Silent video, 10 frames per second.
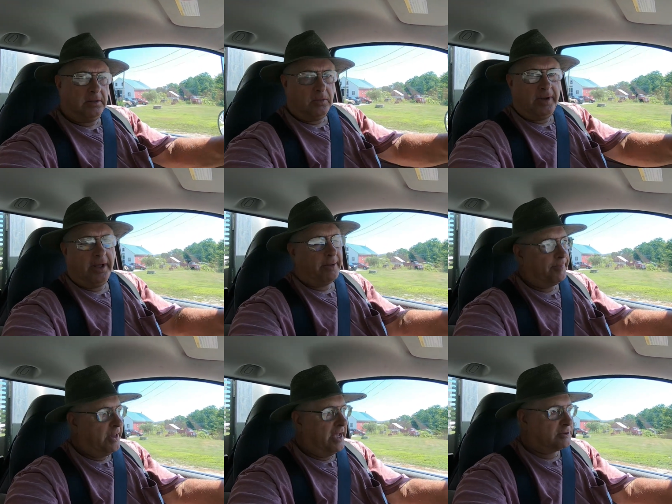Well,
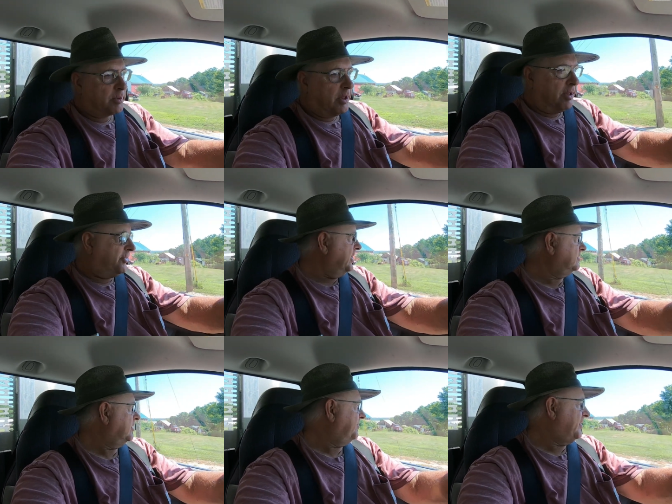as with all
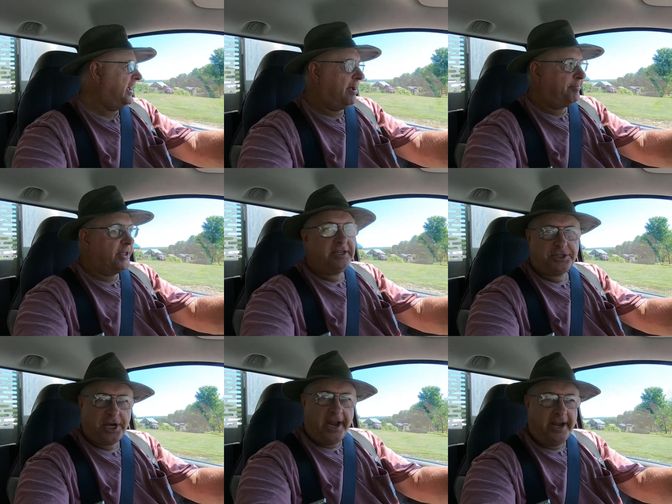things on the farm, things
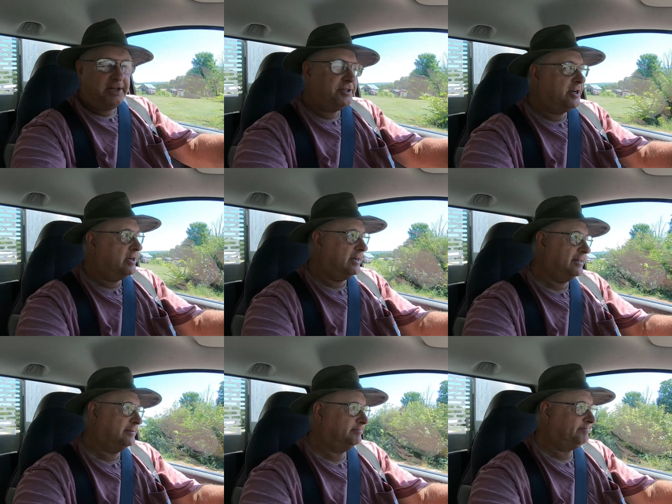change.
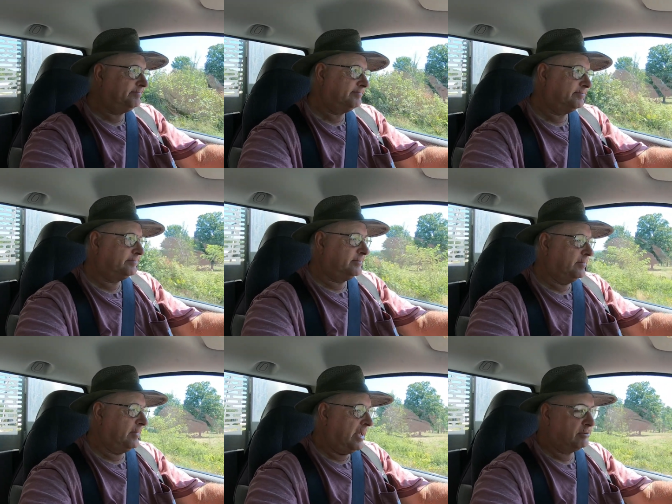I
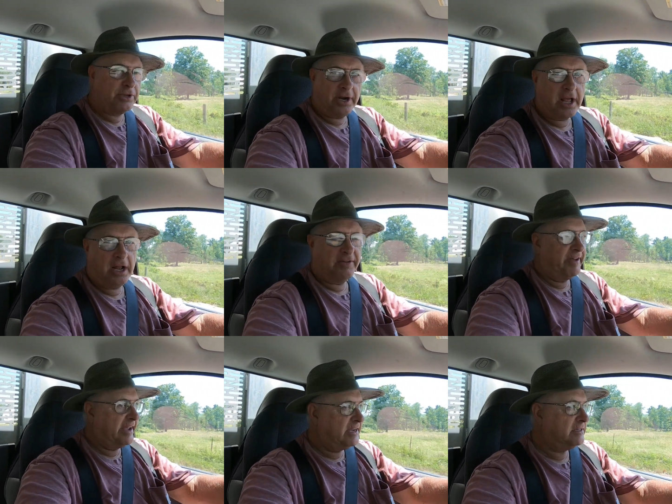was going to
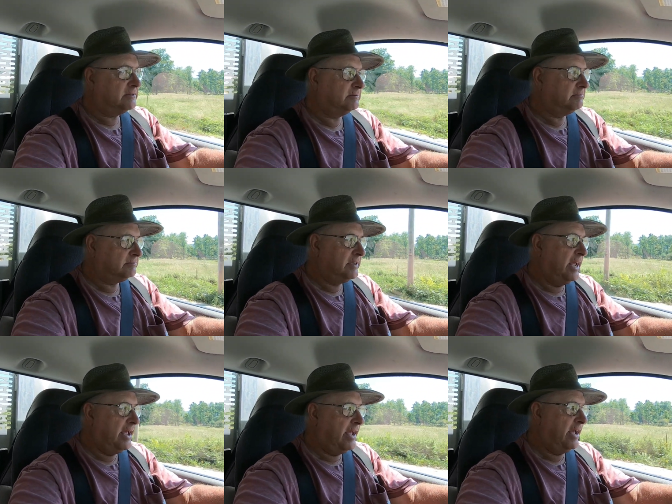cultivate
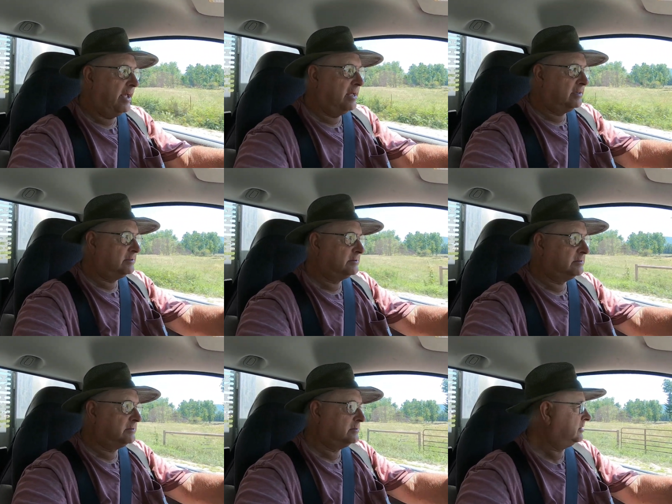
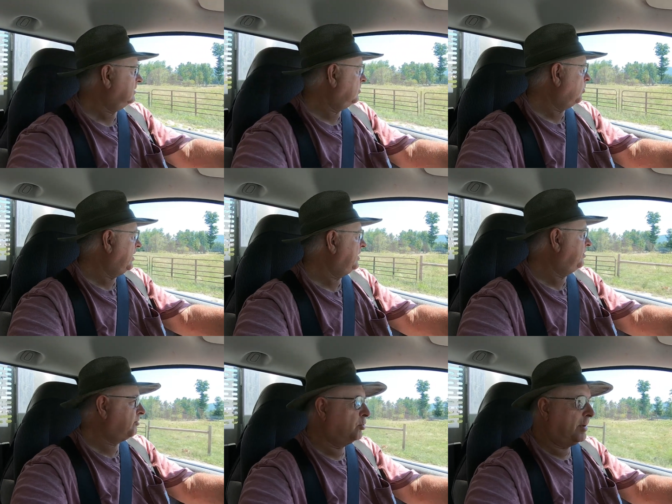and weed
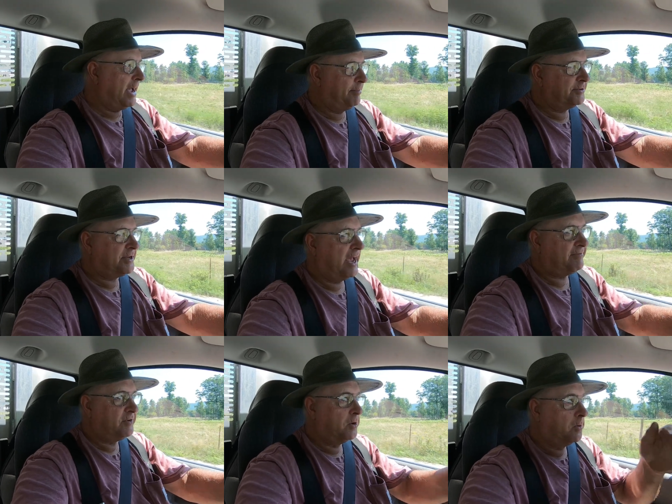the rhubarb this
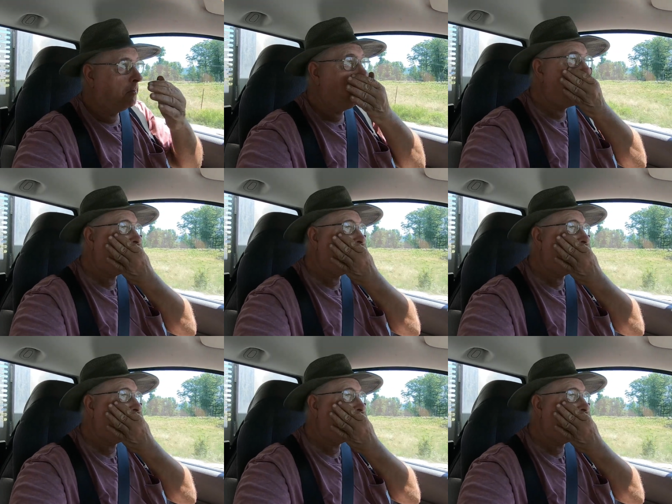afternoon.